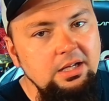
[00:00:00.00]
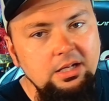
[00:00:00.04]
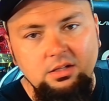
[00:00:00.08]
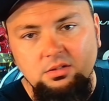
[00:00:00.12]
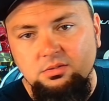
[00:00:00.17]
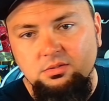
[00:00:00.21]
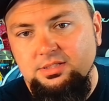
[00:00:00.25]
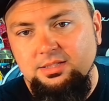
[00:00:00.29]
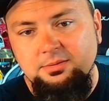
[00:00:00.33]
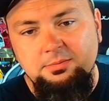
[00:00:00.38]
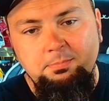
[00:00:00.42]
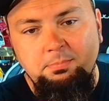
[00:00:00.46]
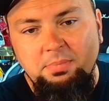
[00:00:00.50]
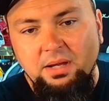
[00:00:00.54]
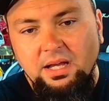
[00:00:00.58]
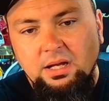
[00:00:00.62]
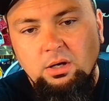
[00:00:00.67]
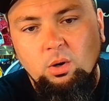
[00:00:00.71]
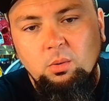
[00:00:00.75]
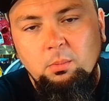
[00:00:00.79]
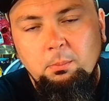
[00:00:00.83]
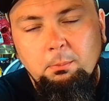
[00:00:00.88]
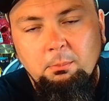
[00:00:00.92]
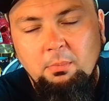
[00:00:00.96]
It was this big
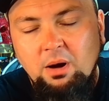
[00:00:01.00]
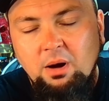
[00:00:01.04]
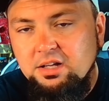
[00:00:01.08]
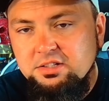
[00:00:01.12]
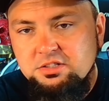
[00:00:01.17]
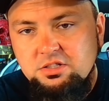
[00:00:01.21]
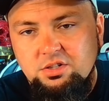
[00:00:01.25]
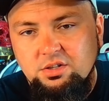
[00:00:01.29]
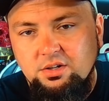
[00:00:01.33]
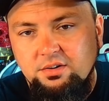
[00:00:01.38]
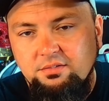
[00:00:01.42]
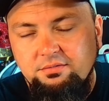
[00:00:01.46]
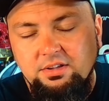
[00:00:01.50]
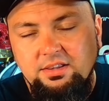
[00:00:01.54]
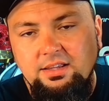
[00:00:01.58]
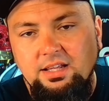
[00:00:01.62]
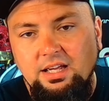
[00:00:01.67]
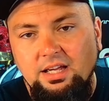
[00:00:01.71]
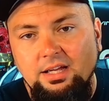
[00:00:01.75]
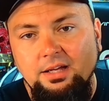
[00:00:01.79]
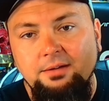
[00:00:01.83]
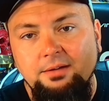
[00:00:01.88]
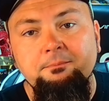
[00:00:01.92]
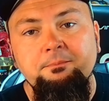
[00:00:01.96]
old monster of a
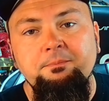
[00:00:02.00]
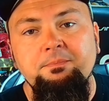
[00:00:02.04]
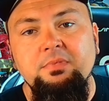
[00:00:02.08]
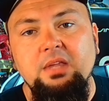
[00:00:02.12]
thing,